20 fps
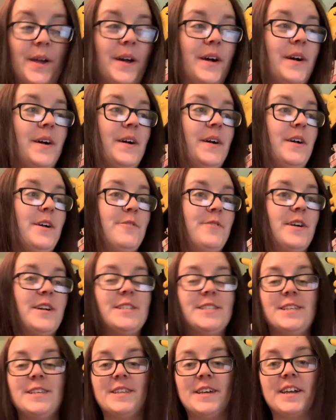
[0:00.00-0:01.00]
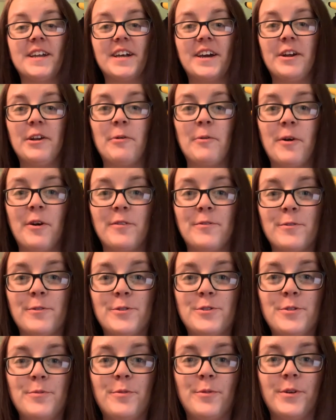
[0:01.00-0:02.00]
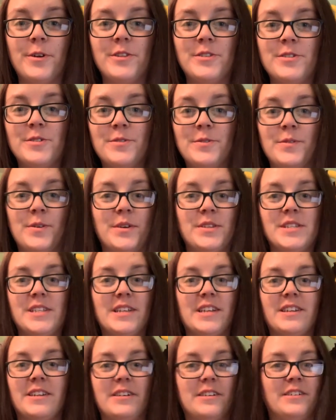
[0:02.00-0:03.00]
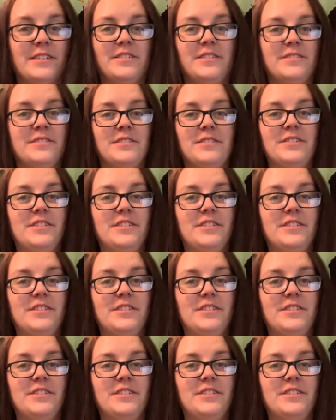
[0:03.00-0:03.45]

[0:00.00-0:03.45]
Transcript: If I see that kind of work for 2.2, it's gonna,